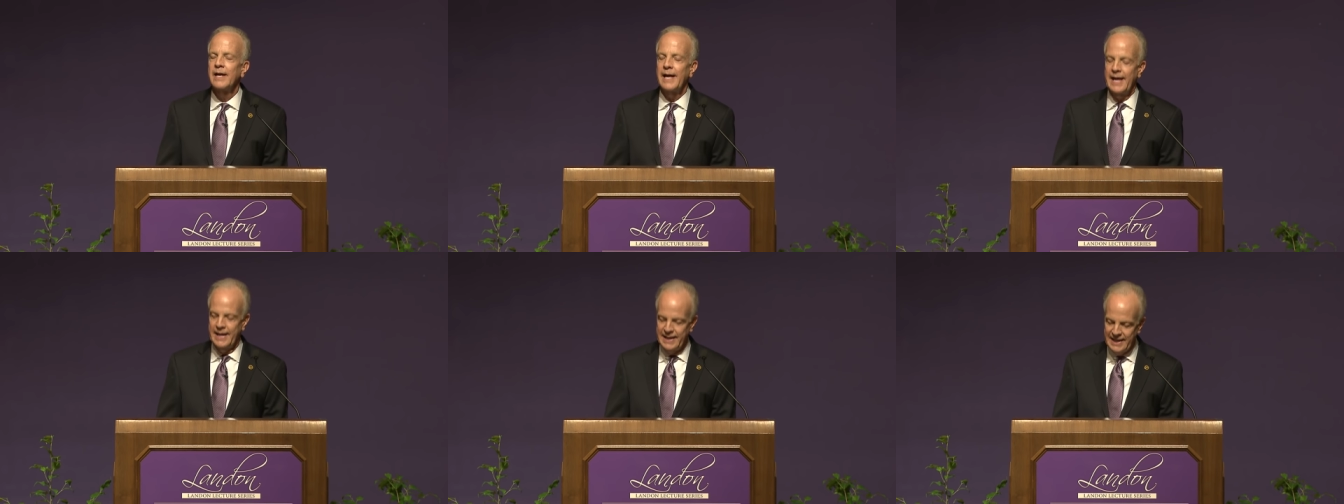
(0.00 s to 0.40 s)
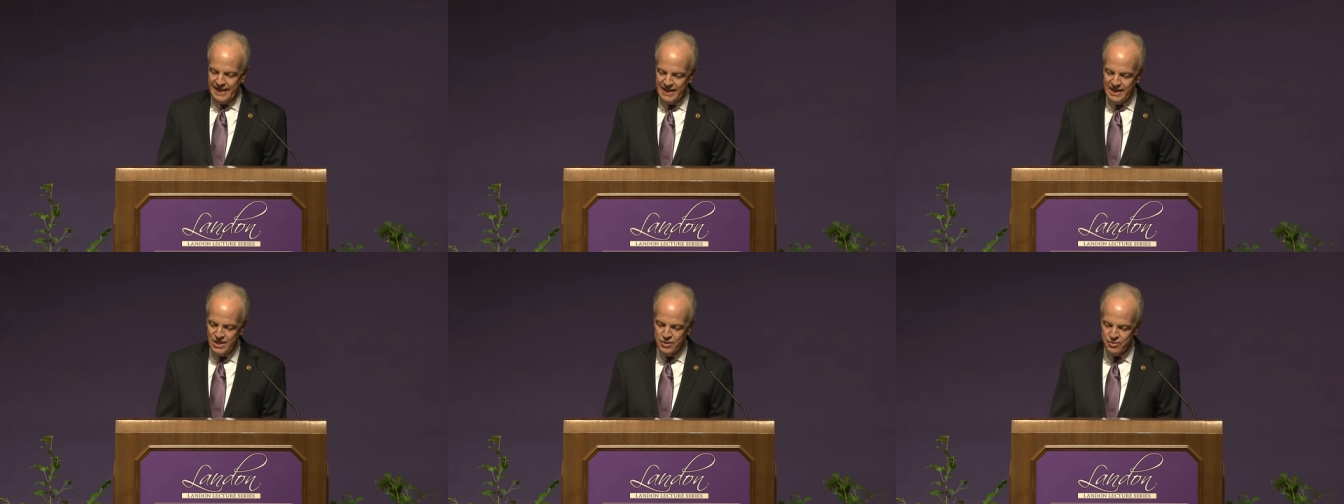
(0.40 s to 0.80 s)
and
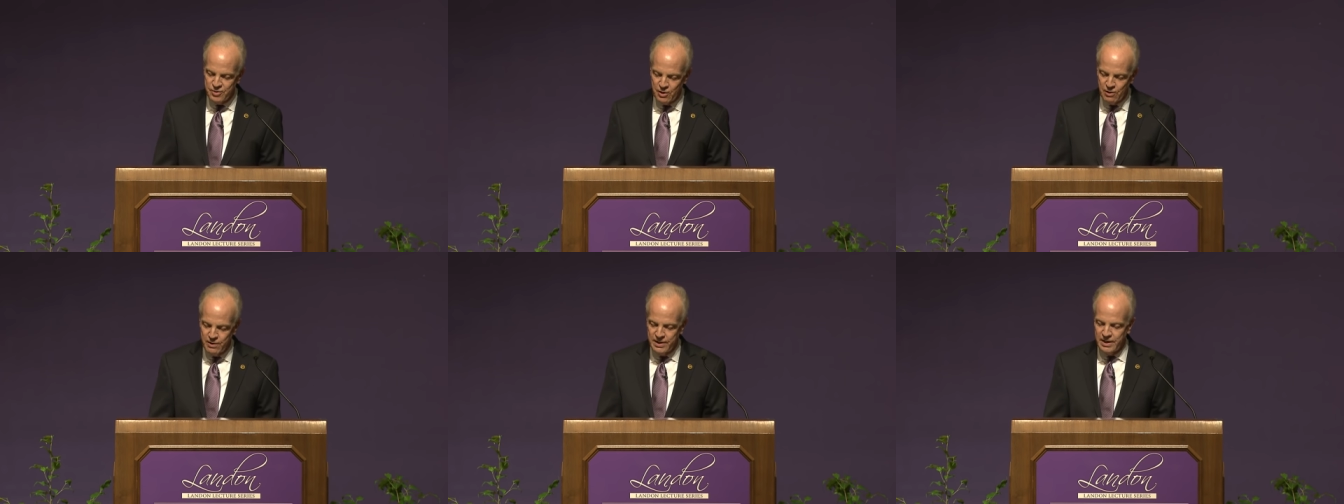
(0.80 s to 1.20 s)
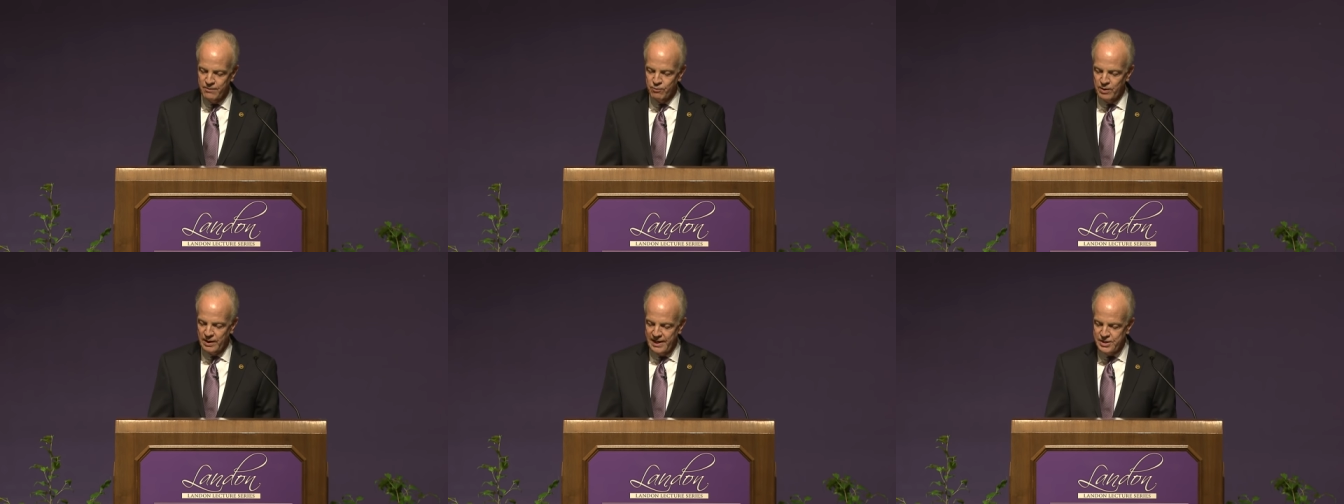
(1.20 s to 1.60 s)
any thawing
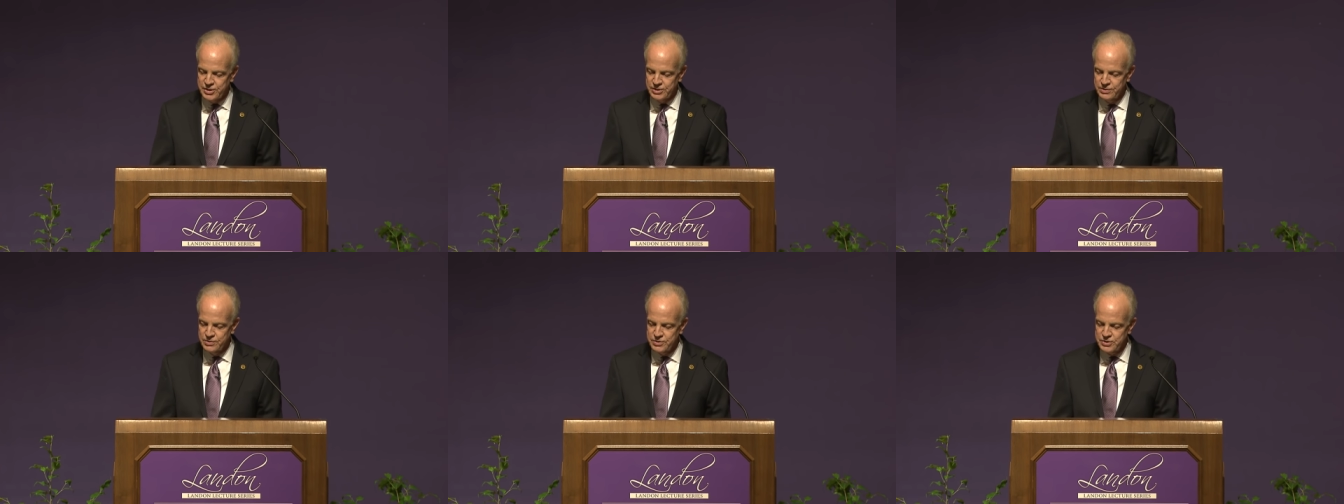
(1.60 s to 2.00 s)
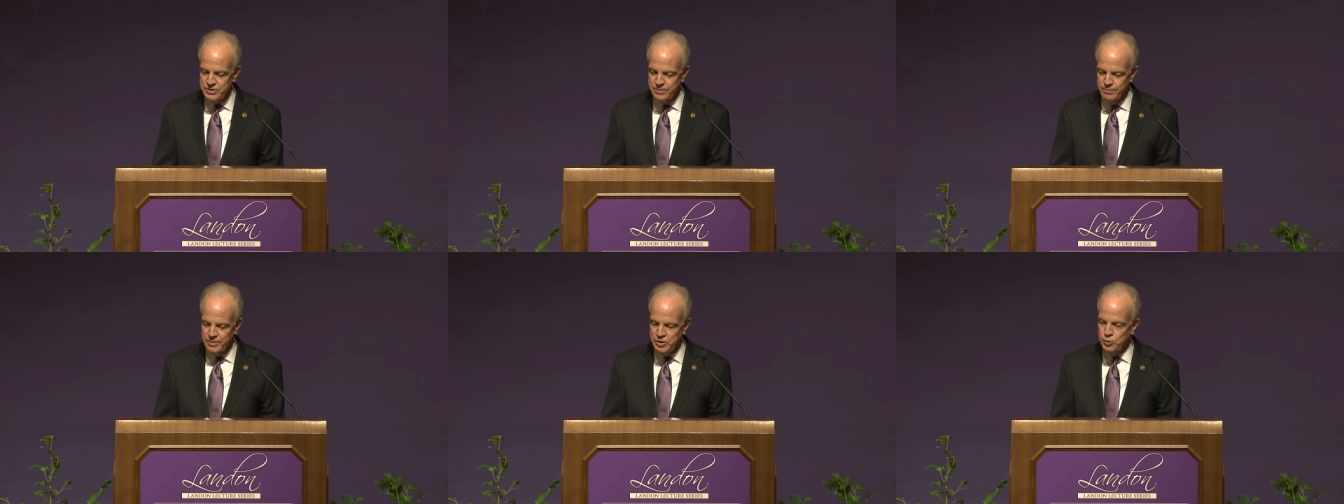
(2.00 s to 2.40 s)
of relations
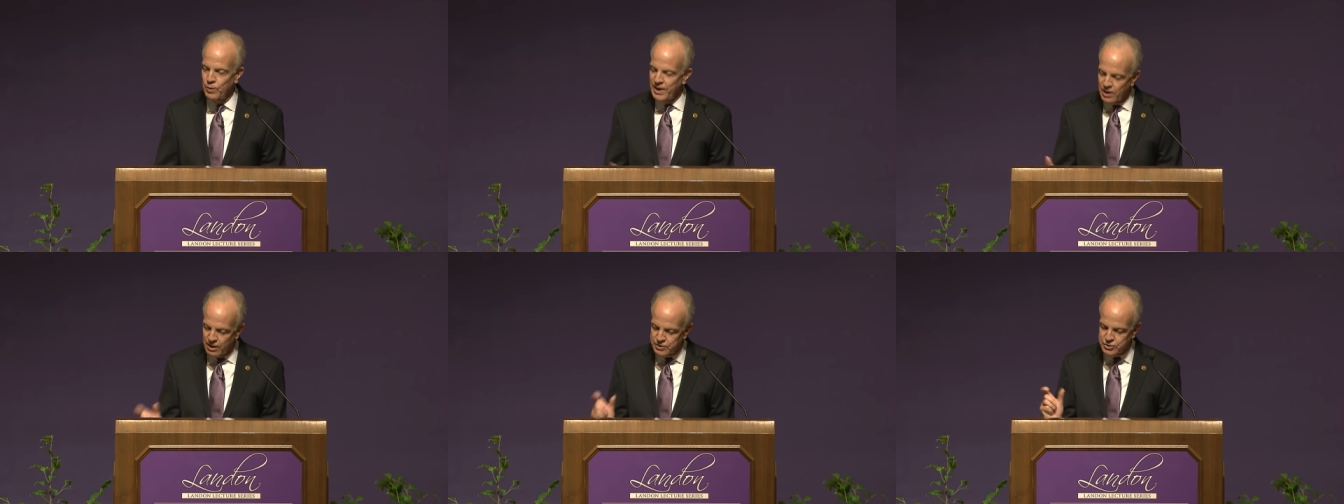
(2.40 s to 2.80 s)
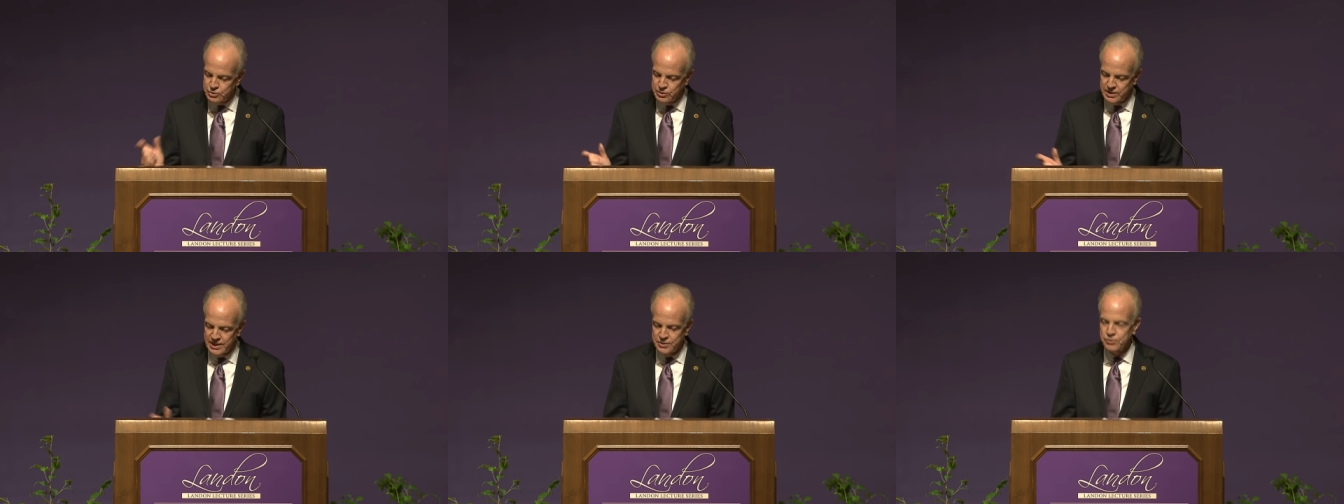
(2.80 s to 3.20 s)
between our
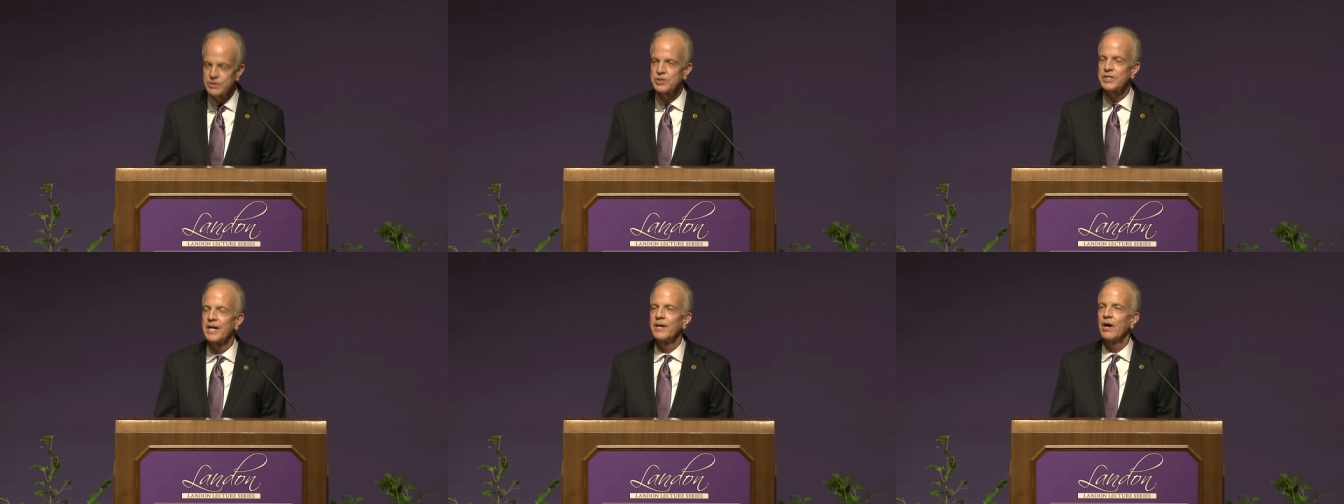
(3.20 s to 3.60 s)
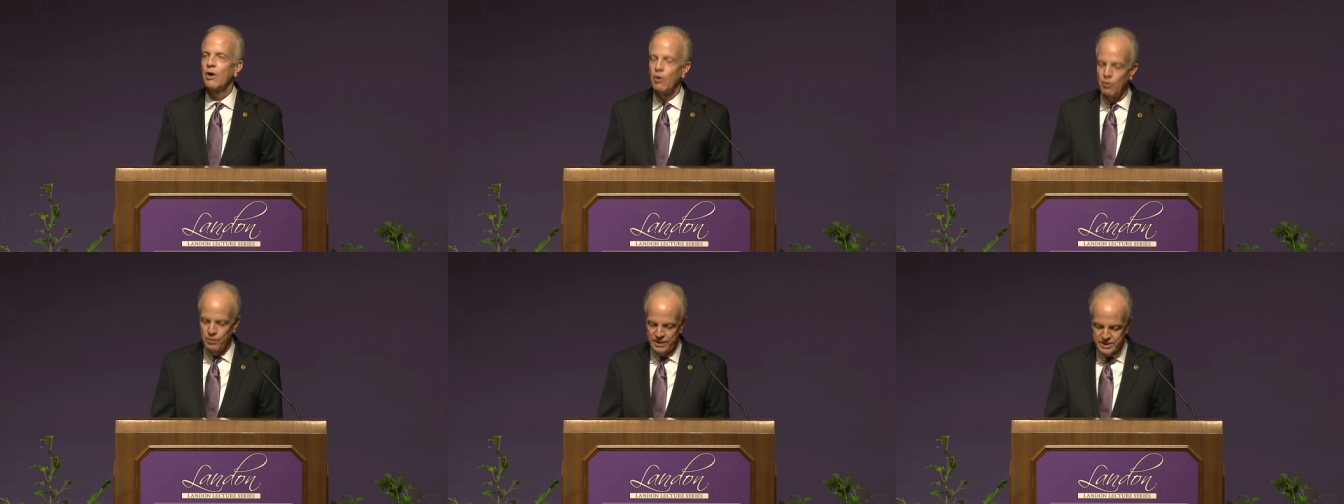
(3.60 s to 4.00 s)
two countries can
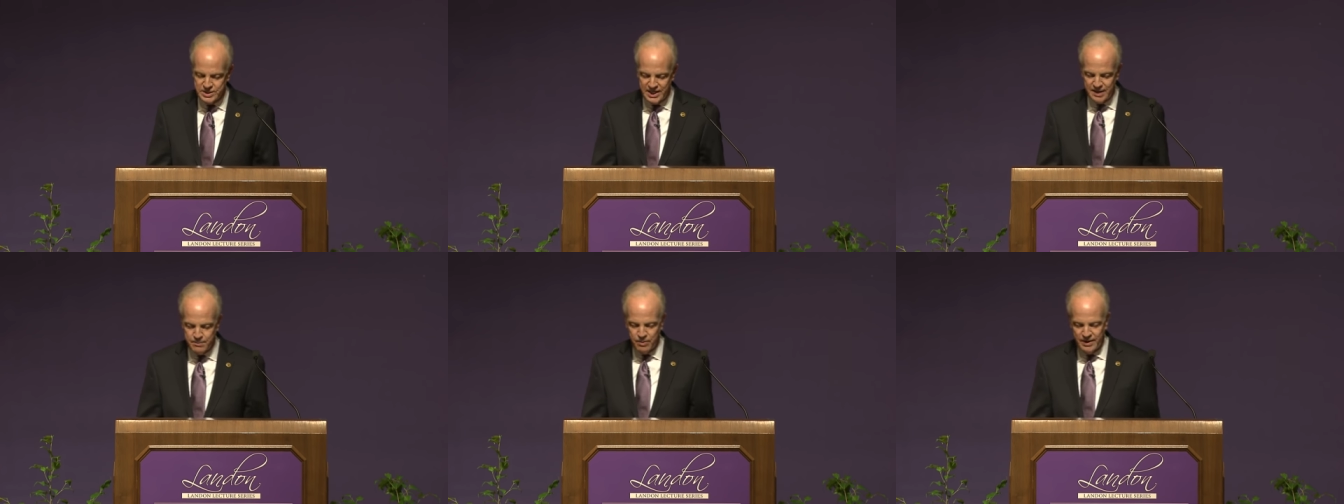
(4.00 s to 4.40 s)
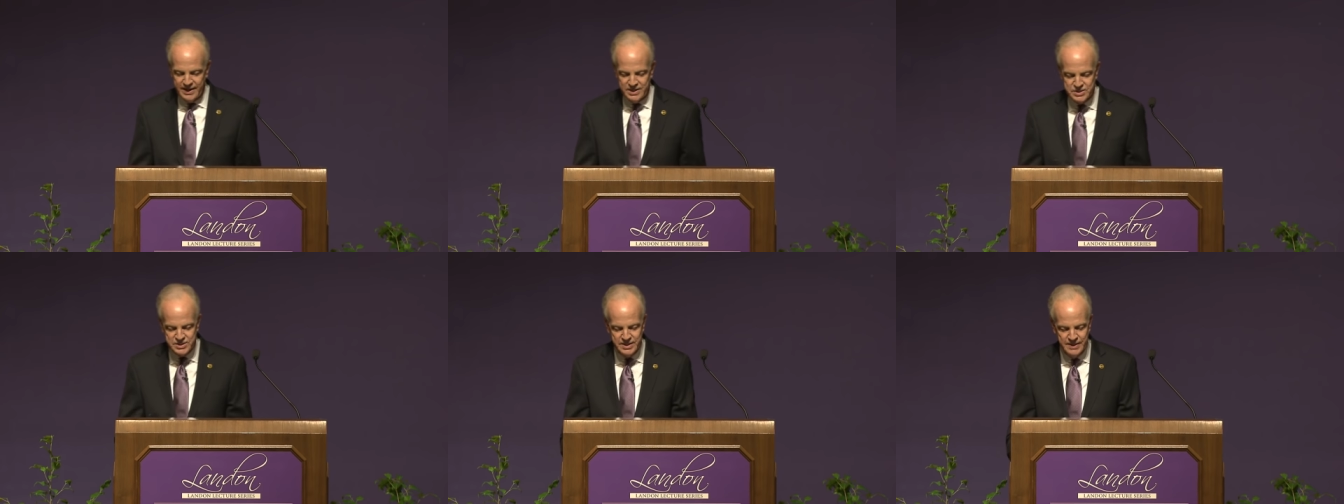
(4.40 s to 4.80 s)
only take
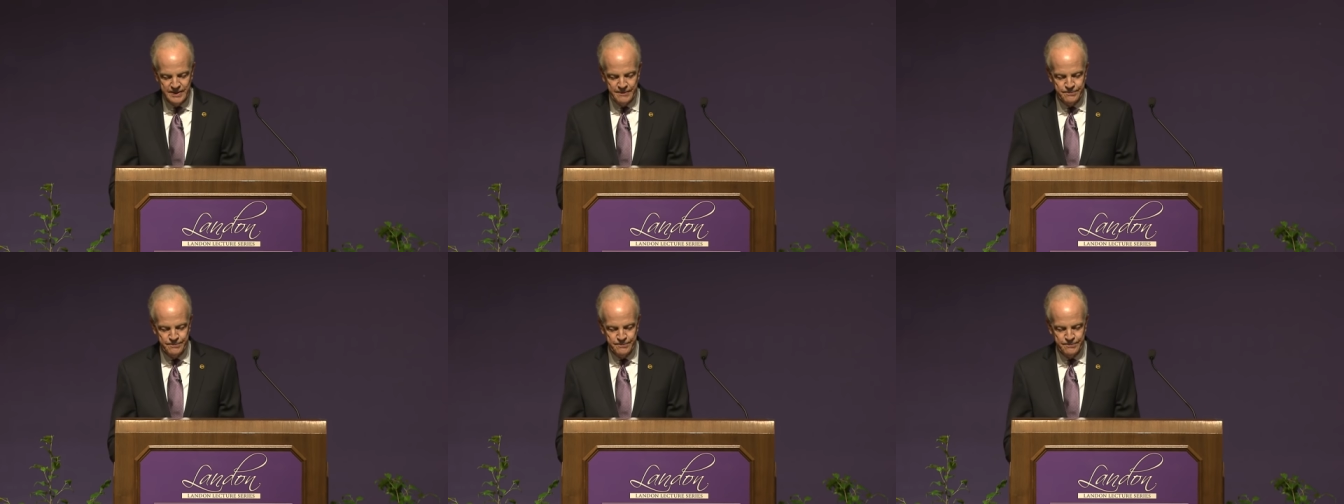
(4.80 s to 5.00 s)
place